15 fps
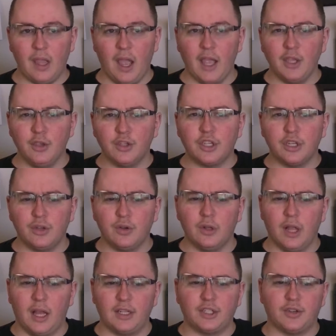I used to do a
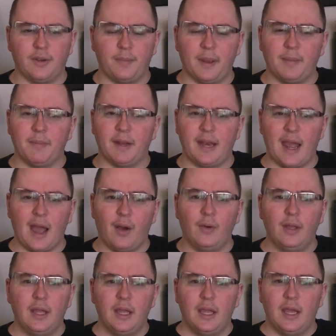lot of stripping, but
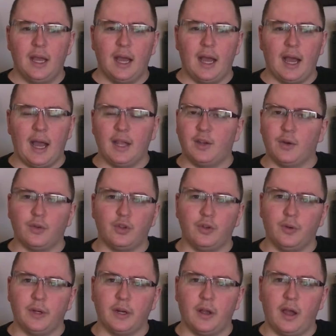now I don't
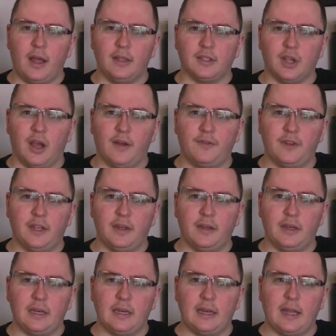do it as
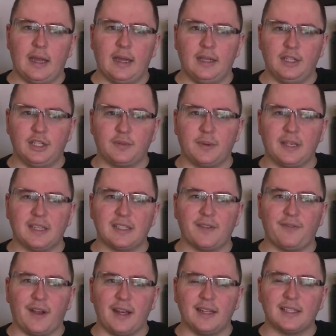often just because I
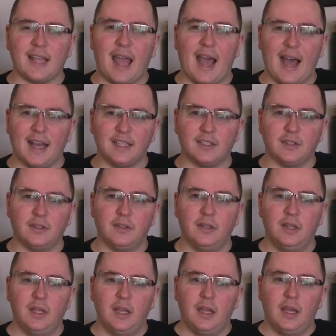find it's a
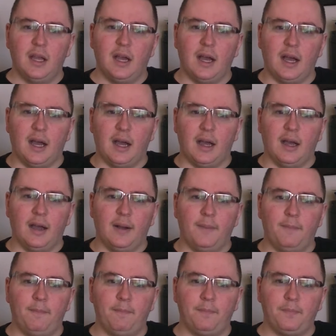hassle.
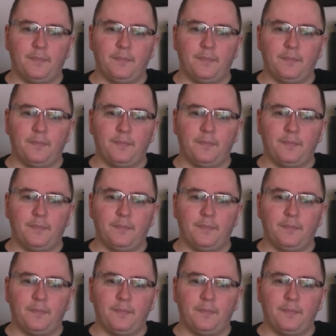I